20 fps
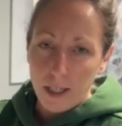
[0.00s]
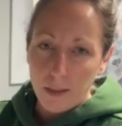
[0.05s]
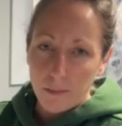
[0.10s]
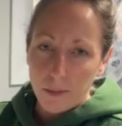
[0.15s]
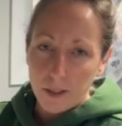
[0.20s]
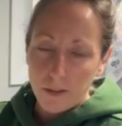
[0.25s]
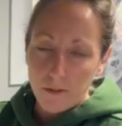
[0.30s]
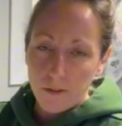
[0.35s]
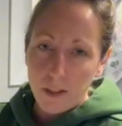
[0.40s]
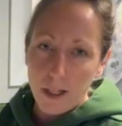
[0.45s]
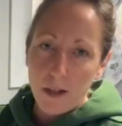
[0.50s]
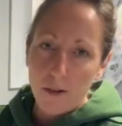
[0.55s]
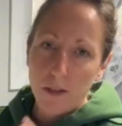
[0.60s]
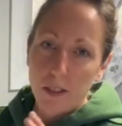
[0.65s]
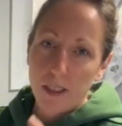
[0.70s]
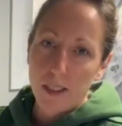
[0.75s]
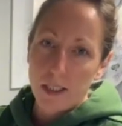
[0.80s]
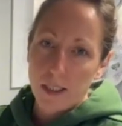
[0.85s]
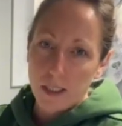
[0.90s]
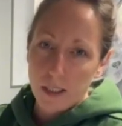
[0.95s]
grams of
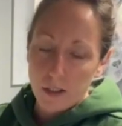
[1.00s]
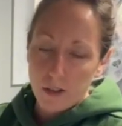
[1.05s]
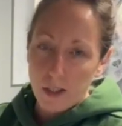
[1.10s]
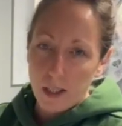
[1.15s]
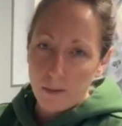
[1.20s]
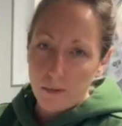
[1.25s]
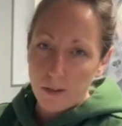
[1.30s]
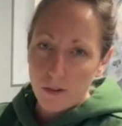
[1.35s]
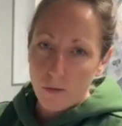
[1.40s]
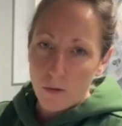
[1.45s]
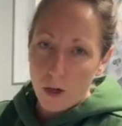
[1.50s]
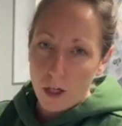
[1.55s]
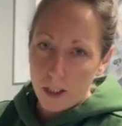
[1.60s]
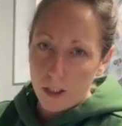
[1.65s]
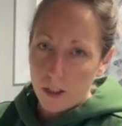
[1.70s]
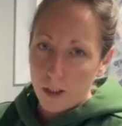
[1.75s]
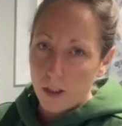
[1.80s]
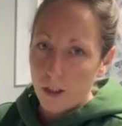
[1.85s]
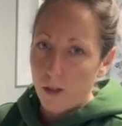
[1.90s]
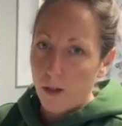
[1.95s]
flour, 60 grams of
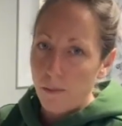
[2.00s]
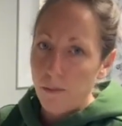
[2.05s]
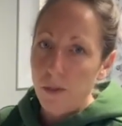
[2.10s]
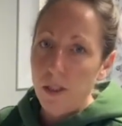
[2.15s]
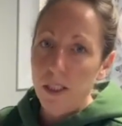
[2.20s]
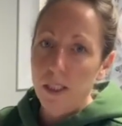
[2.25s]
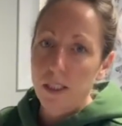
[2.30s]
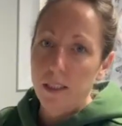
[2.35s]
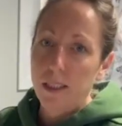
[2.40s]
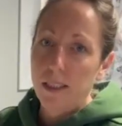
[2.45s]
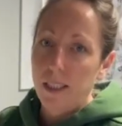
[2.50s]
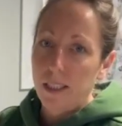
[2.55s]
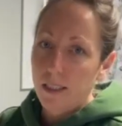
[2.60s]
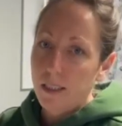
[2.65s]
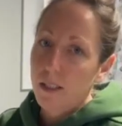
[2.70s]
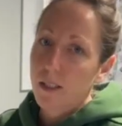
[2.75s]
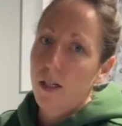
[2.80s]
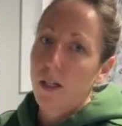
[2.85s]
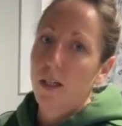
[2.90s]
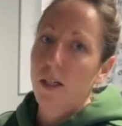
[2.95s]
water. So I'm going to
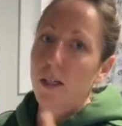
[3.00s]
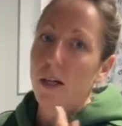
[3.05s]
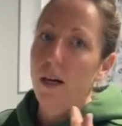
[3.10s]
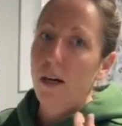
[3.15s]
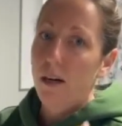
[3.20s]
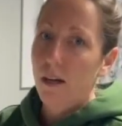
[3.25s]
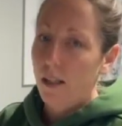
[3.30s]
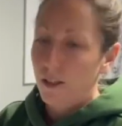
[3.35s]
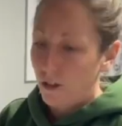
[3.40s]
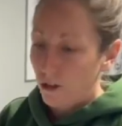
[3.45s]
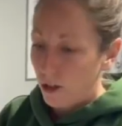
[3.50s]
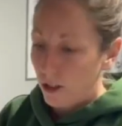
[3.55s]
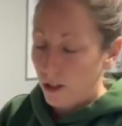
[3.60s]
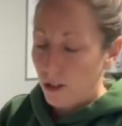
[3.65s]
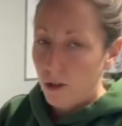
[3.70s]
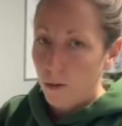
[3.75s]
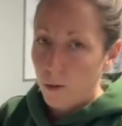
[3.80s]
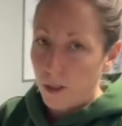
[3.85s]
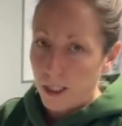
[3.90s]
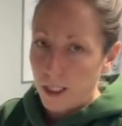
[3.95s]
discard
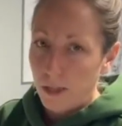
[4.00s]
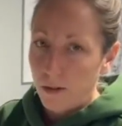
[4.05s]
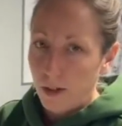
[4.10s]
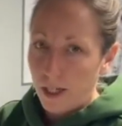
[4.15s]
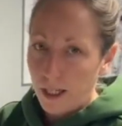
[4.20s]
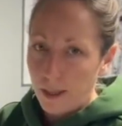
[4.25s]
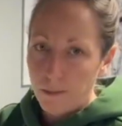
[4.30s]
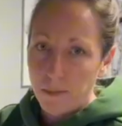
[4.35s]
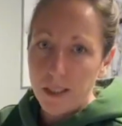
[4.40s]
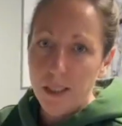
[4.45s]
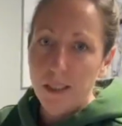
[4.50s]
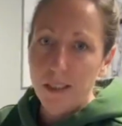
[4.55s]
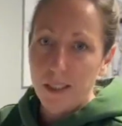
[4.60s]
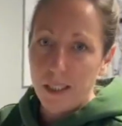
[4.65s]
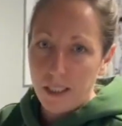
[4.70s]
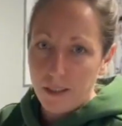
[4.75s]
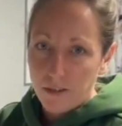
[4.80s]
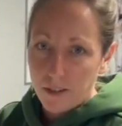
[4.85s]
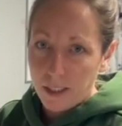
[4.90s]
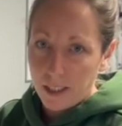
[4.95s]
120 grams,
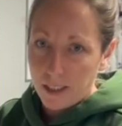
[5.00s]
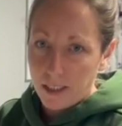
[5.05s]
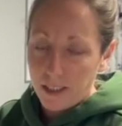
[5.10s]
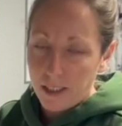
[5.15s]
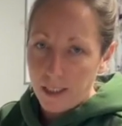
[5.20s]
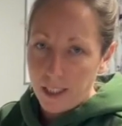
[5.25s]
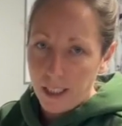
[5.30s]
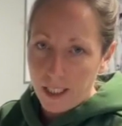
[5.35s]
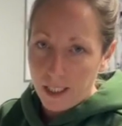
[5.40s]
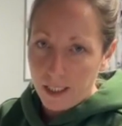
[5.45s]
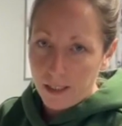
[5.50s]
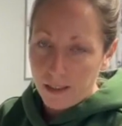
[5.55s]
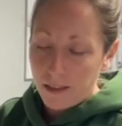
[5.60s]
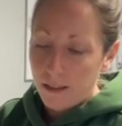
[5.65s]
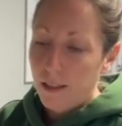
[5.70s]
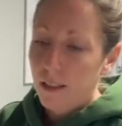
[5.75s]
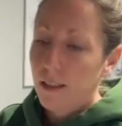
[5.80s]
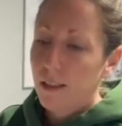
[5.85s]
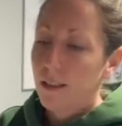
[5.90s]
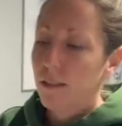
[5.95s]
leave 60 in,
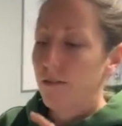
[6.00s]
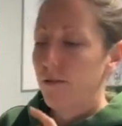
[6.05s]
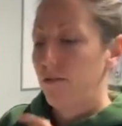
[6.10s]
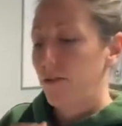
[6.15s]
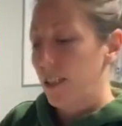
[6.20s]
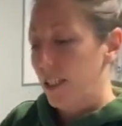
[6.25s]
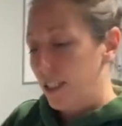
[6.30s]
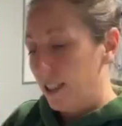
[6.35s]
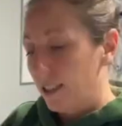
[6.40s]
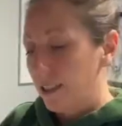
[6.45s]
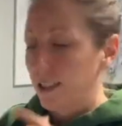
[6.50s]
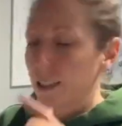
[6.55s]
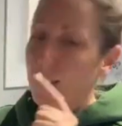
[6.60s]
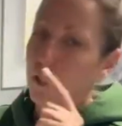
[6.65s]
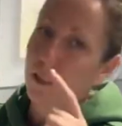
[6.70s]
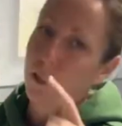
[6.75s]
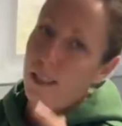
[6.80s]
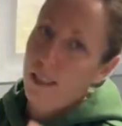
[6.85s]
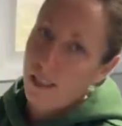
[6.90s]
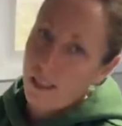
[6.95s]
feed it
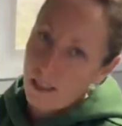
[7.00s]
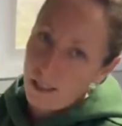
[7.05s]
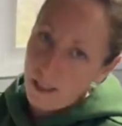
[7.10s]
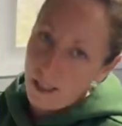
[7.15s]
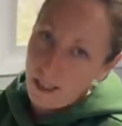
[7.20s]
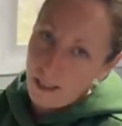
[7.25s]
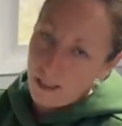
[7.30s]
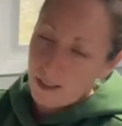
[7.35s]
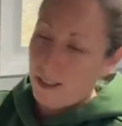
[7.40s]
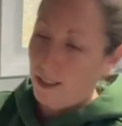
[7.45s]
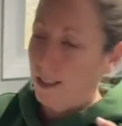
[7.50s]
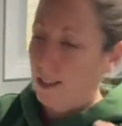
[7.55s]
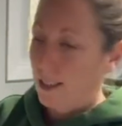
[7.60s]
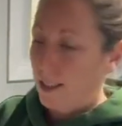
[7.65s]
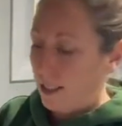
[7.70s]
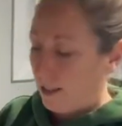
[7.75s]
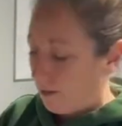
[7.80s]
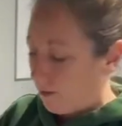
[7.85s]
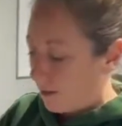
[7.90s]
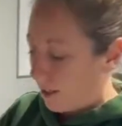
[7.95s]
60, and
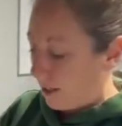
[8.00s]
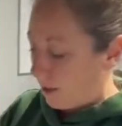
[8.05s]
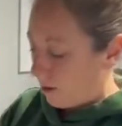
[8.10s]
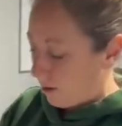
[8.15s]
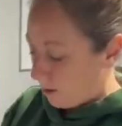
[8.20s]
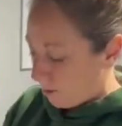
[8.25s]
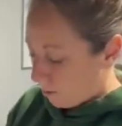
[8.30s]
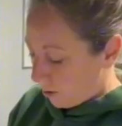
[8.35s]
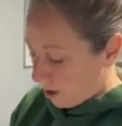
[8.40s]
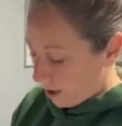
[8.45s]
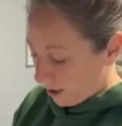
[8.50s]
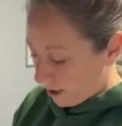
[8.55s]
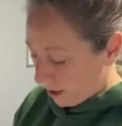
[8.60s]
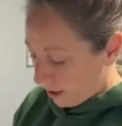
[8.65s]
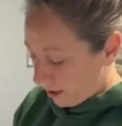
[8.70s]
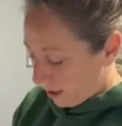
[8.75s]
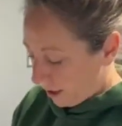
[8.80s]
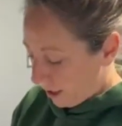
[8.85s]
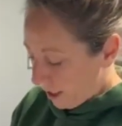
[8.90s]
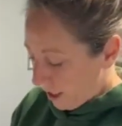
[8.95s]
60 of flour and
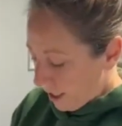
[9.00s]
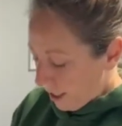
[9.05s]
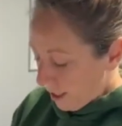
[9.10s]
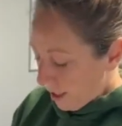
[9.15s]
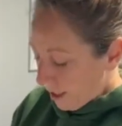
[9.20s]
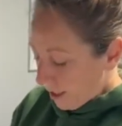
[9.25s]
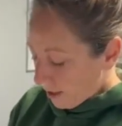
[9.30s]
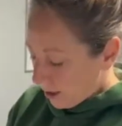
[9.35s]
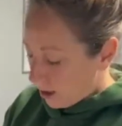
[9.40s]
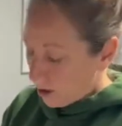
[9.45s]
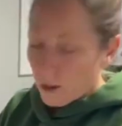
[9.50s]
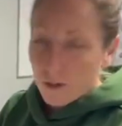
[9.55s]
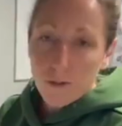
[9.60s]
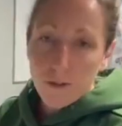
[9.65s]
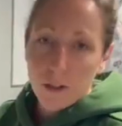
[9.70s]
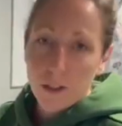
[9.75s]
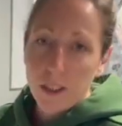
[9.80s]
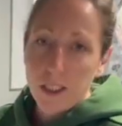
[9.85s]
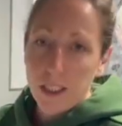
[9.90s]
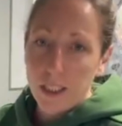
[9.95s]
water. So the
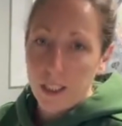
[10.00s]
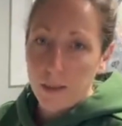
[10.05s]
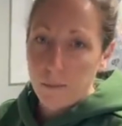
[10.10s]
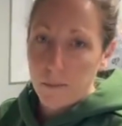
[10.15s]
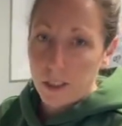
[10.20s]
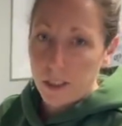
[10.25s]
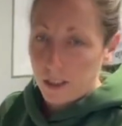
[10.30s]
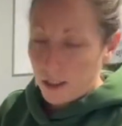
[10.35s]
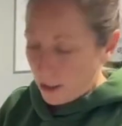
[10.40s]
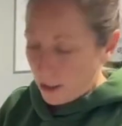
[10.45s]
first thing I'm